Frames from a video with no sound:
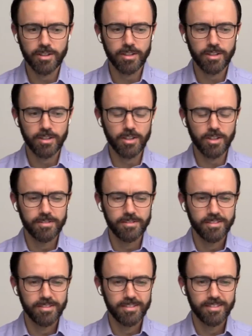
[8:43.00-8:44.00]
John,
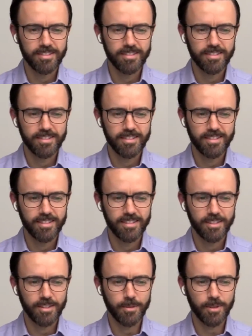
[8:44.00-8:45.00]

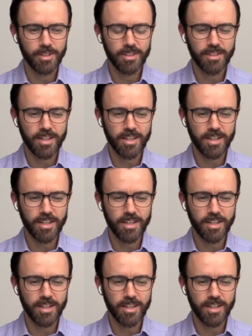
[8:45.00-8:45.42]
you wanted to say